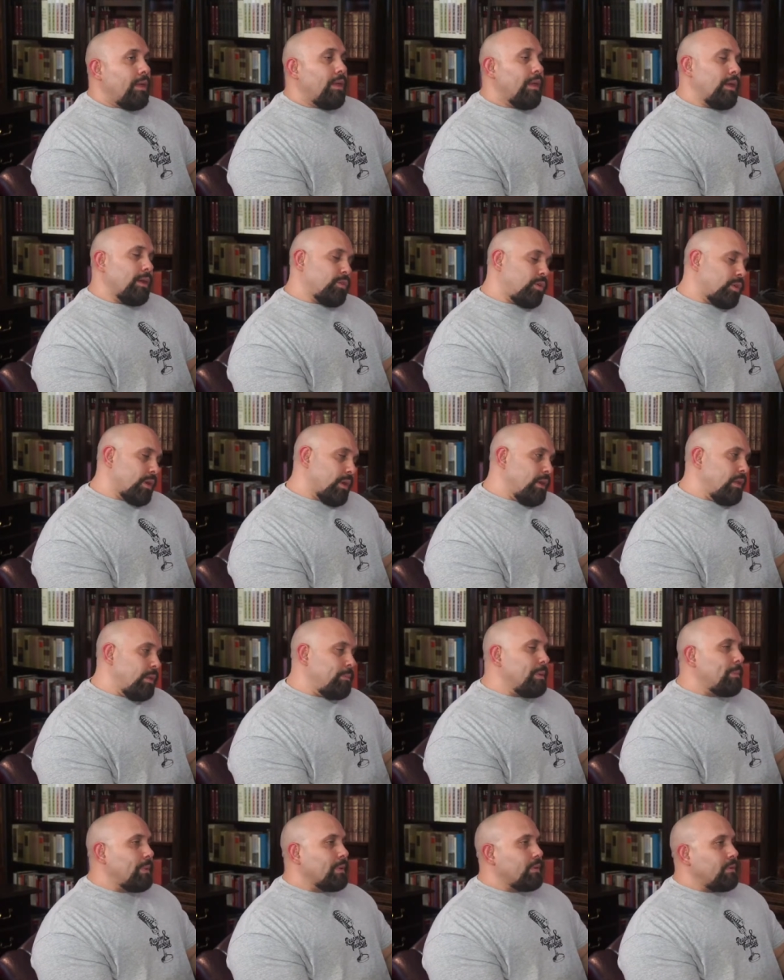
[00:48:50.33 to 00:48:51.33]
according to the
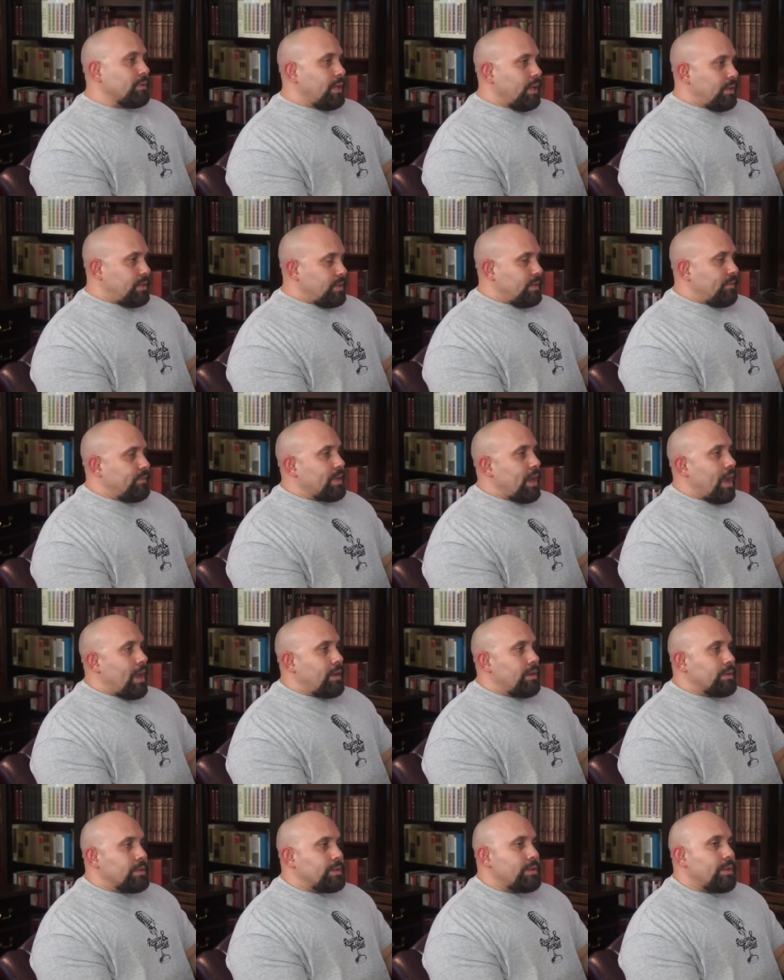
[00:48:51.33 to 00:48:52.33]
biblical teaching of
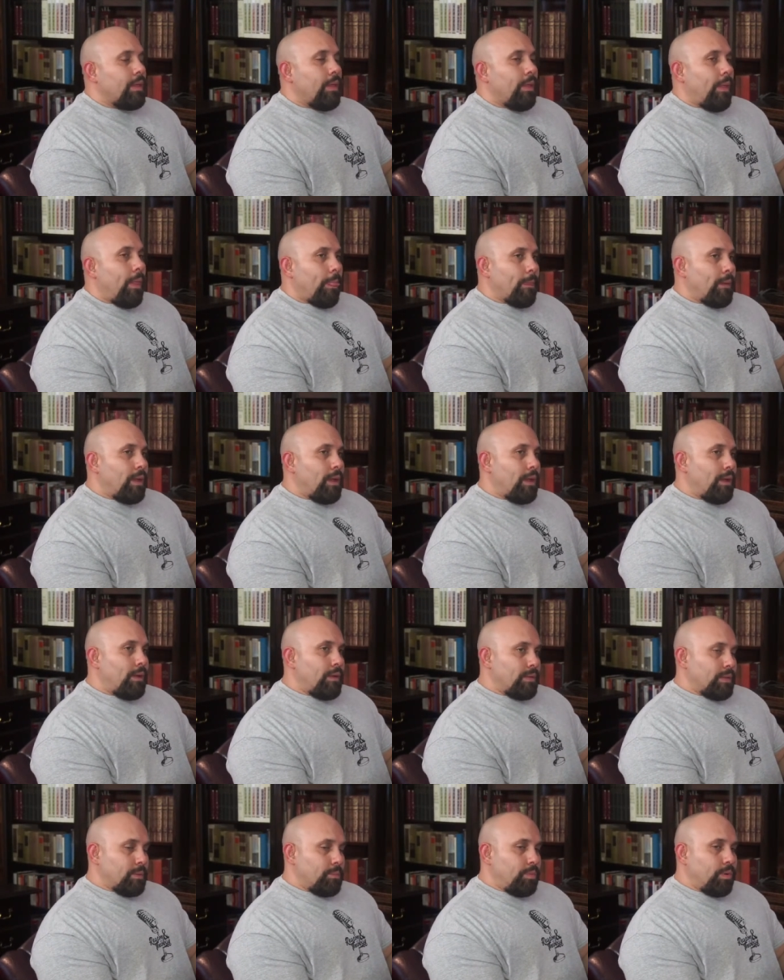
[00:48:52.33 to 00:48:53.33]
Titus, uh,
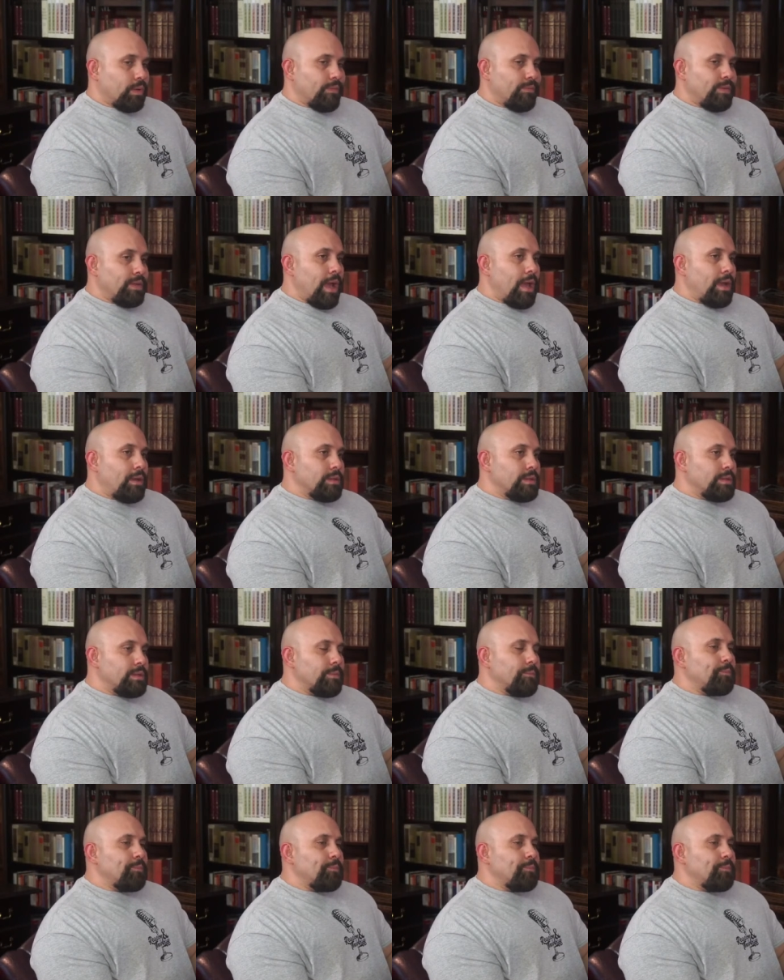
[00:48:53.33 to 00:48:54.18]
the book of Titus.